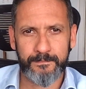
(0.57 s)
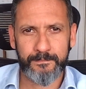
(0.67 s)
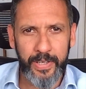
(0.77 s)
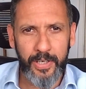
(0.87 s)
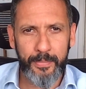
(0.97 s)

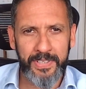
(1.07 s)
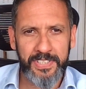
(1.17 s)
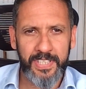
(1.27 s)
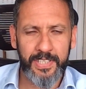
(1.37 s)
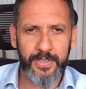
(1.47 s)
Hi, I'm
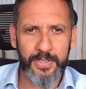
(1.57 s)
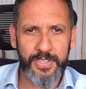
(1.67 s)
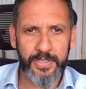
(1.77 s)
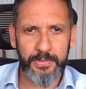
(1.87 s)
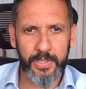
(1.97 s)
Anthony
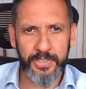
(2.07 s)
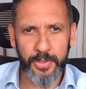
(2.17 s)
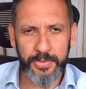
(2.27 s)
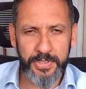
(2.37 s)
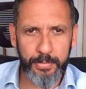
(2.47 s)
Gosh,
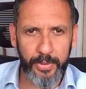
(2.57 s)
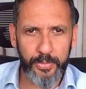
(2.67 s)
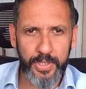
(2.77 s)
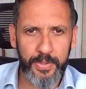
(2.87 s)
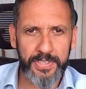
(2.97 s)
consultant
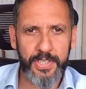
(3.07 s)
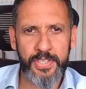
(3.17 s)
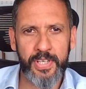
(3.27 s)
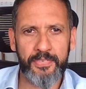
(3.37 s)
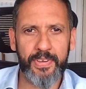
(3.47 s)
spinal
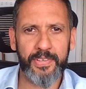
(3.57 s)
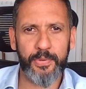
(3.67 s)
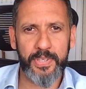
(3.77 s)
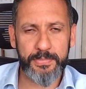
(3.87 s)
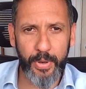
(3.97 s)
neurosurgeon and
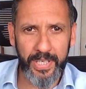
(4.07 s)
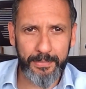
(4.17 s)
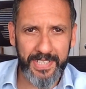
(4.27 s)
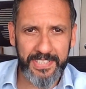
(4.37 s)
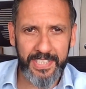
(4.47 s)
founder of the
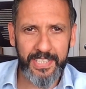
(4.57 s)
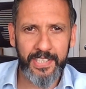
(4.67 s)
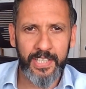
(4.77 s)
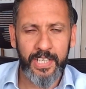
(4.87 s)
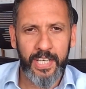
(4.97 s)
Spine MDT,
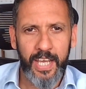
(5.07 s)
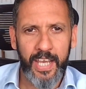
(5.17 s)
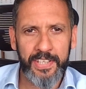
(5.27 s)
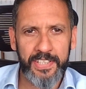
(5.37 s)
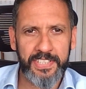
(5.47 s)

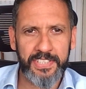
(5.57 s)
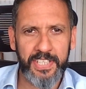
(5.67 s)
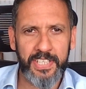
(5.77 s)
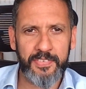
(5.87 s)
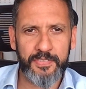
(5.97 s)
and this is
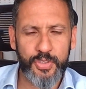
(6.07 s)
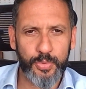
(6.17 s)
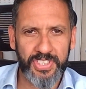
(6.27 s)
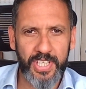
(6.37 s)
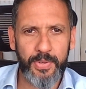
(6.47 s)
a
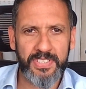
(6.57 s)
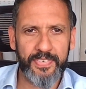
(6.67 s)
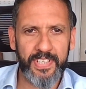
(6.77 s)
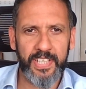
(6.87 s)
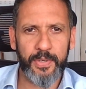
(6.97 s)
short series
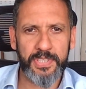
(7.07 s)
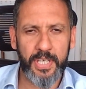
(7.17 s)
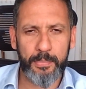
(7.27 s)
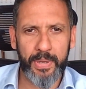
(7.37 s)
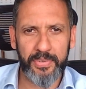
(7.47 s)
of videos
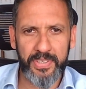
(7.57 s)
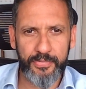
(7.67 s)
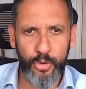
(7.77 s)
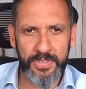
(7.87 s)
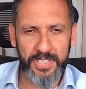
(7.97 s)
about
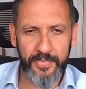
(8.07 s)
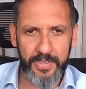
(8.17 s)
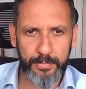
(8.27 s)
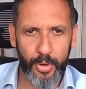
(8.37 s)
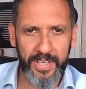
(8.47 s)
deformity of
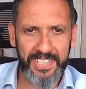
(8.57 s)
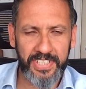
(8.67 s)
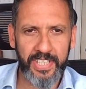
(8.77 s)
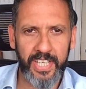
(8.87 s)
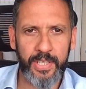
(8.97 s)
the spine, and
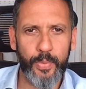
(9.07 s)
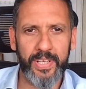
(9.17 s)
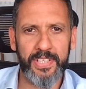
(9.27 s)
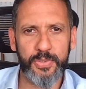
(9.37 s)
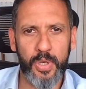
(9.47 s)
today we're
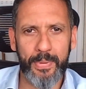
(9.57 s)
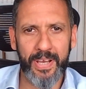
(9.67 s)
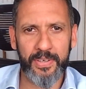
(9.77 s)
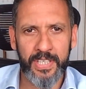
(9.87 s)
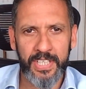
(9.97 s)
going to talk
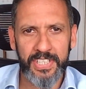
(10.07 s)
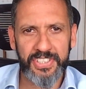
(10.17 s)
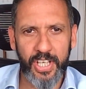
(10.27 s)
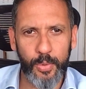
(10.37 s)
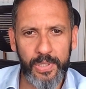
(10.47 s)
about
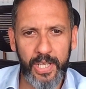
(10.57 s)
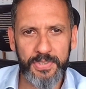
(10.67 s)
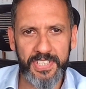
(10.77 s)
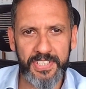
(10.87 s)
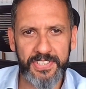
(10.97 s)

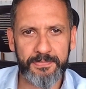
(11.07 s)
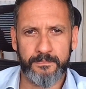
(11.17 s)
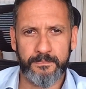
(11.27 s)
scoliosis.